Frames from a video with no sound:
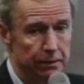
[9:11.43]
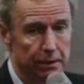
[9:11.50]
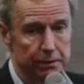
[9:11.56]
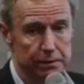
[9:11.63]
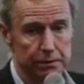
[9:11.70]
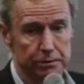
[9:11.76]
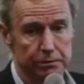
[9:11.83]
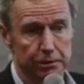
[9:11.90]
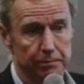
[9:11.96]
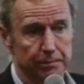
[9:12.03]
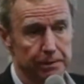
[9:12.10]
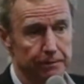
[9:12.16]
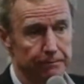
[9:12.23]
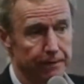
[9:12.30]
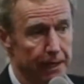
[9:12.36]
can't just drop a
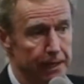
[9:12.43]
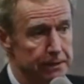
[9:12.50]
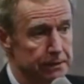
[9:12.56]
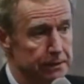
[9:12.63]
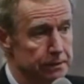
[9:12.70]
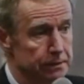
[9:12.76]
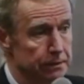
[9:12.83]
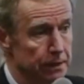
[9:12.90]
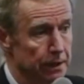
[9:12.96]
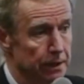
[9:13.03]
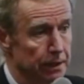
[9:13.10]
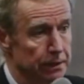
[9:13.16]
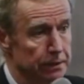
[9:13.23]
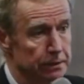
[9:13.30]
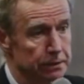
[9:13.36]
device
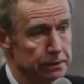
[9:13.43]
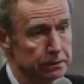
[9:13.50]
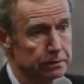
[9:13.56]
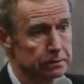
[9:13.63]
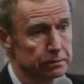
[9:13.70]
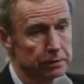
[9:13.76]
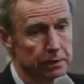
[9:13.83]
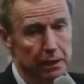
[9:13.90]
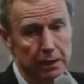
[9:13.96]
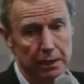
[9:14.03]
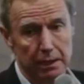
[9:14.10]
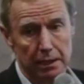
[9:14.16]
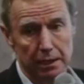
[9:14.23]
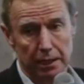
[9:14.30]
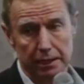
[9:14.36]
into a school
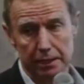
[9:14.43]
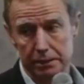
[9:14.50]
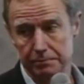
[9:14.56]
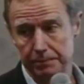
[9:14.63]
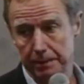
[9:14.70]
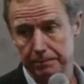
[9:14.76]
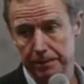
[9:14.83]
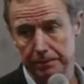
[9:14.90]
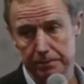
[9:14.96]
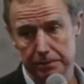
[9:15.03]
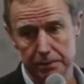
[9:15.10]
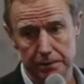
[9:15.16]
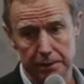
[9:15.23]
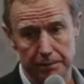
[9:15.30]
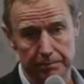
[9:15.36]
and expect people
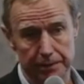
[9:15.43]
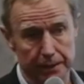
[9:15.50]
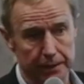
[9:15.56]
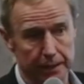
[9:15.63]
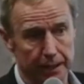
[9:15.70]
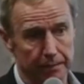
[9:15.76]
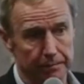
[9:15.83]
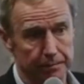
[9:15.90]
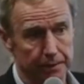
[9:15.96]
to then pick it up.